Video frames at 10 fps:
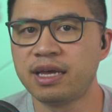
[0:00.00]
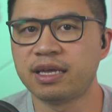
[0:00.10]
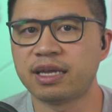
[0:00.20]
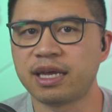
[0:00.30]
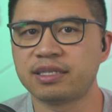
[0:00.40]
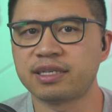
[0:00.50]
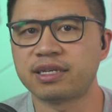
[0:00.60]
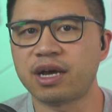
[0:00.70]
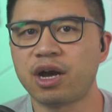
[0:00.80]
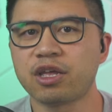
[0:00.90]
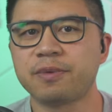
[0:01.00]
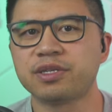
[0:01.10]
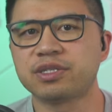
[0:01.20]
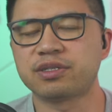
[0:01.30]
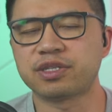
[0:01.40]
As an
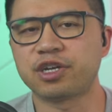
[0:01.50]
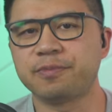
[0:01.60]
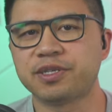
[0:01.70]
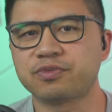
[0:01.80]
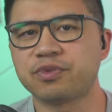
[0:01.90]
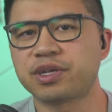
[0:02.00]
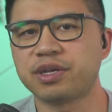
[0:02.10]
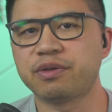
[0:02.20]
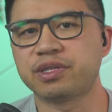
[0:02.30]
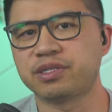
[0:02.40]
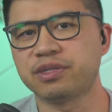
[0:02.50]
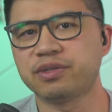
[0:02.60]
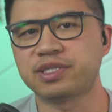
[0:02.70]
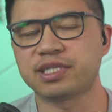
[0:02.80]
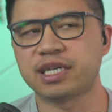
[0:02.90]
occupational therapist working with
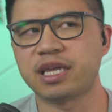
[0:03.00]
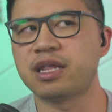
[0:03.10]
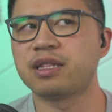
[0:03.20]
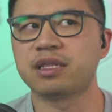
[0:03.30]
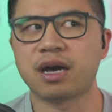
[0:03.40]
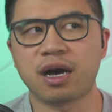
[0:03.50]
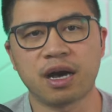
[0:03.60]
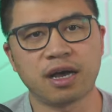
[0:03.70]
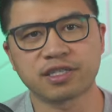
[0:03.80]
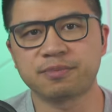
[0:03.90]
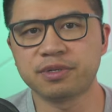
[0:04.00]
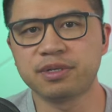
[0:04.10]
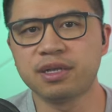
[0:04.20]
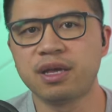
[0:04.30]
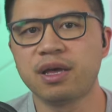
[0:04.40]
adults in the
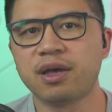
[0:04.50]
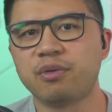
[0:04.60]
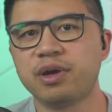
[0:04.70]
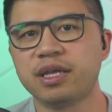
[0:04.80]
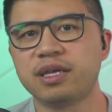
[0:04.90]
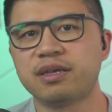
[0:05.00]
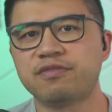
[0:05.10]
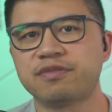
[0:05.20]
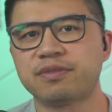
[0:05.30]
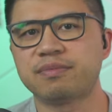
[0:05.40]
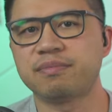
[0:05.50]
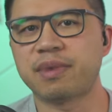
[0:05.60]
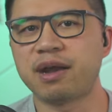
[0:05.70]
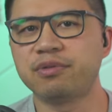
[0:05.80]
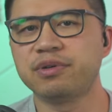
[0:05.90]
hospital, one of
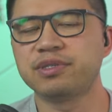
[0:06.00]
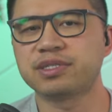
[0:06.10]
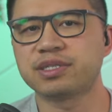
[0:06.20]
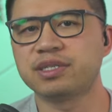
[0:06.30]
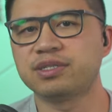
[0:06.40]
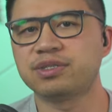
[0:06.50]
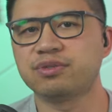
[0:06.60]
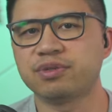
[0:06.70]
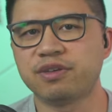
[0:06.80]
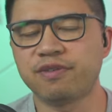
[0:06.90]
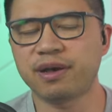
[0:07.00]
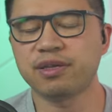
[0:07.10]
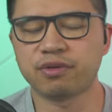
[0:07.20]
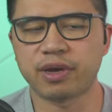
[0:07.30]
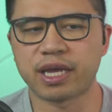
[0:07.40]
my roles is to
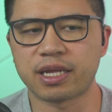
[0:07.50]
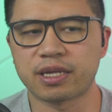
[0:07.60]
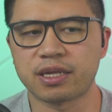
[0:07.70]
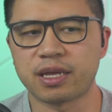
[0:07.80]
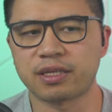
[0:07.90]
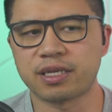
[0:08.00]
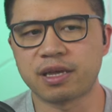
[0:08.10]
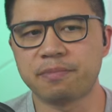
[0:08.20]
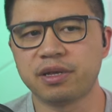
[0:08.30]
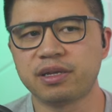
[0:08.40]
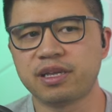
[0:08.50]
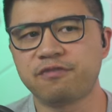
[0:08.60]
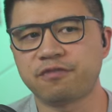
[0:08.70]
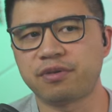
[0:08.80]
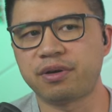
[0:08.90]
evaluate the ability
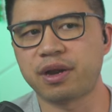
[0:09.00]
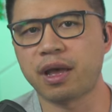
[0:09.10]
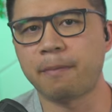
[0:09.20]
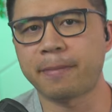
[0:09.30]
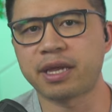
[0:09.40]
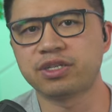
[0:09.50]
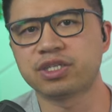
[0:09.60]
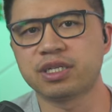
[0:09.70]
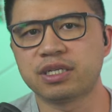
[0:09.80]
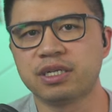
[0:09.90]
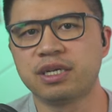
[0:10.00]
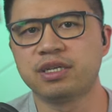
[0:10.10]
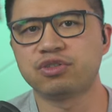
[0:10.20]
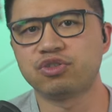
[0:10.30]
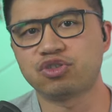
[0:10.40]
for a patient
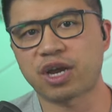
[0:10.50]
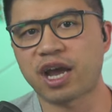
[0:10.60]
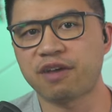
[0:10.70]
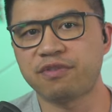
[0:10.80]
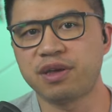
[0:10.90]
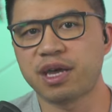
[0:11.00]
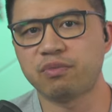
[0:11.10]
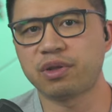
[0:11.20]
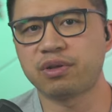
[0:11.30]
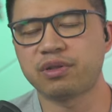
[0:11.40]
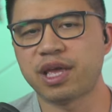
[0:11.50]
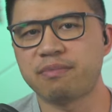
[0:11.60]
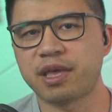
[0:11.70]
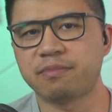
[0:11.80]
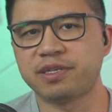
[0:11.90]
to drive and whether they
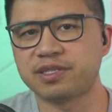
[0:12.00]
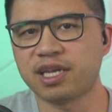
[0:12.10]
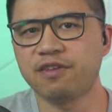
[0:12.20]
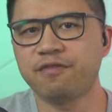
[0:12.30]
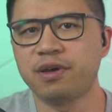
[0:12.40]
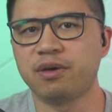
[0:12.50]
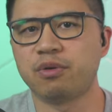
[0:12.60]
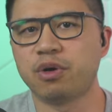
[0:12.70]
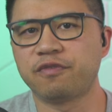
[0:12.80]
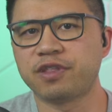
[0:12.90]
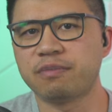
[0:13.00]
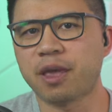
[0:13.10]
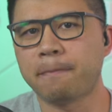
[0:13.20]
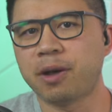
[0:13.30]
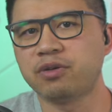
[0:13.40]
may be safe or if they
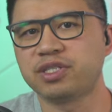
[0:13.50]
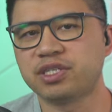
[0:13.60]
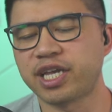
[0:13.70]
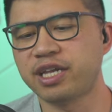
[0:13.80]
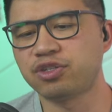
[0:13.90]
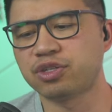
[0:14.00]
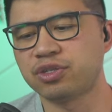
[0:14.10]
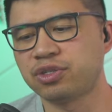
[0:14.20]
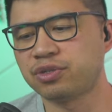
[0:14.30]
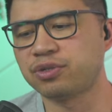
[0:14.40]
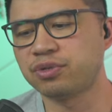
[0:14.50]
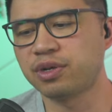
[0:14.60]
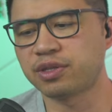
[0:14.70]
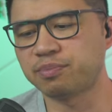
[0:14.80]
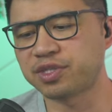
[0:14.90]
may pose a danger to
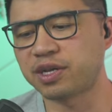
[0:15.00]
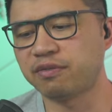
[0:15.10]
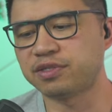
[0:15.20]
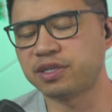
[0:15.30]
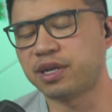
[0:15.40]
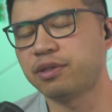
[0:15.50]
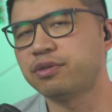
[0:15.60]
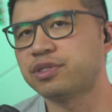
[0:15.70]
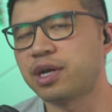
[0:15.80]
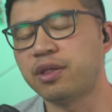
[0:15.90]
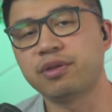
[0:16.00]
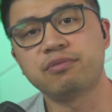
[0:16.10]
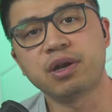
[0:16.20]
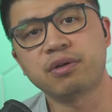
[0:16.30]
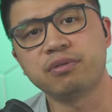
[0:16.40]
themselves and others on the
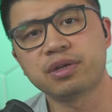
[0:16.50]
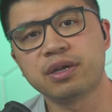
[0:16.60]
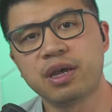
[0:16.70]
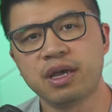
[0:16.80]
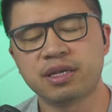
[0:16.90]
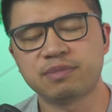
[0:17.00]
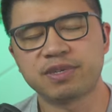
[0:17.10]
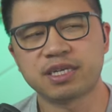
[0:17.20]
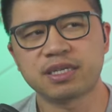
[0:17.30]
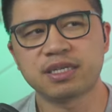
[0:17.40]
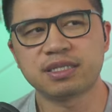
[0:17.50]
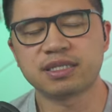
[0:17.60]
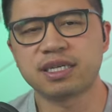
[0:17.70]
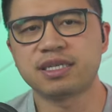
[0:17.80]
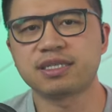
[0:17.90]
road. Because
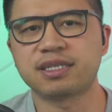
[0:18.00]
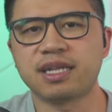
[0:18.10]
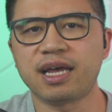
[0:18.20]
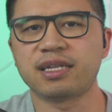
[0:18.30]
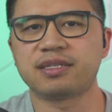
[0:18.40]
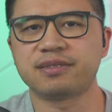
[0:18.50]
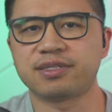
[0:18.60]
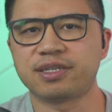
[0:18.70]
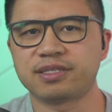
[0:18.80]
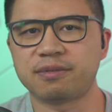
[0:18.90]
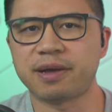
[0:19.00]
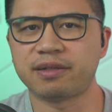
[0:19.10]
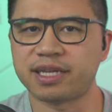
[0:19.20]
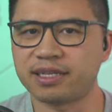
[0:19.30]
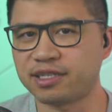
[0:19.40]
it's not just about
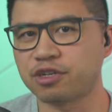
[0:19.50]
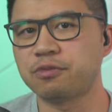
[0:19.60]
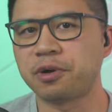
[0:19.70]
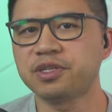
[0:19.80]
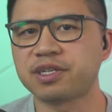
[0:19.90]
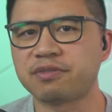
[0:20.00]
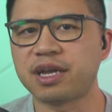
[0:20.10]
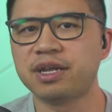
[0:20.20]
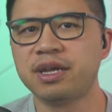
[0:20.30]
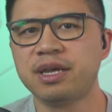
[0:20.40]
that single person, right?